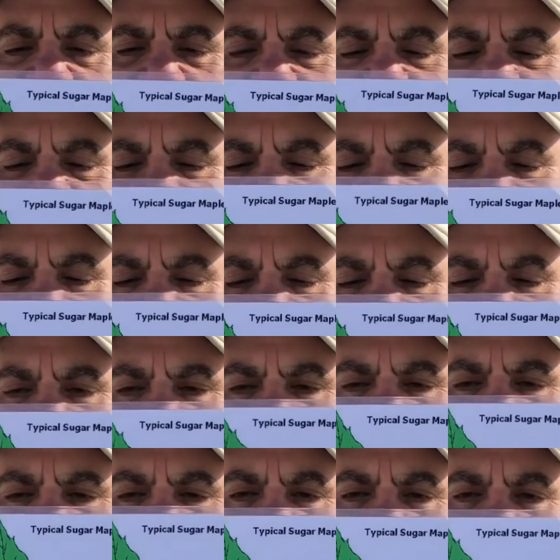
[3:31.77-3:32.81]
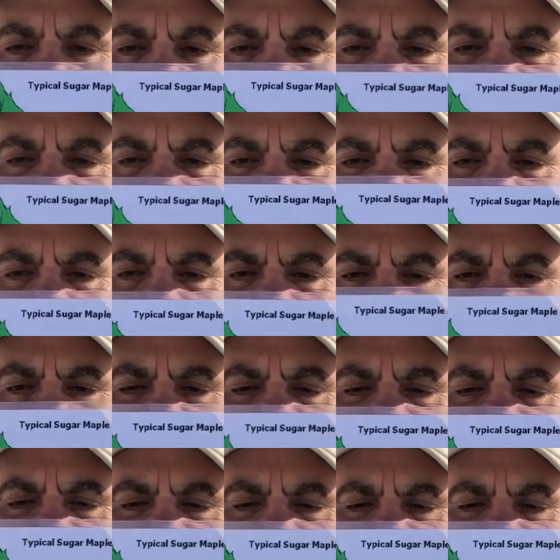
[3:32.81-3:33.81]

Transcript: single-stemmed leaf.